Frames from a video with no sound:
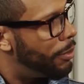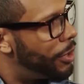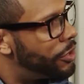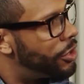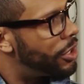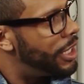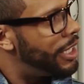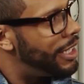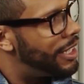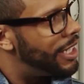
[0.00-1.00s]
because you're gonna
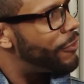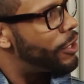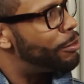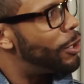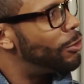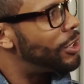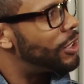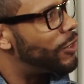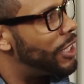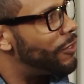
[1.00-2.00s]
need different
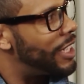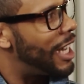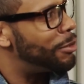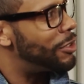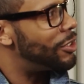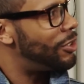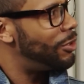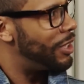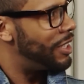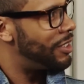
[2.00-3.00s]
approaches for different types of
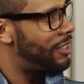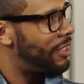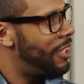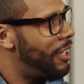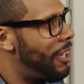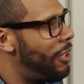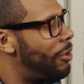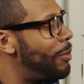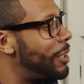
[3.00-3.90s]
students. You know what I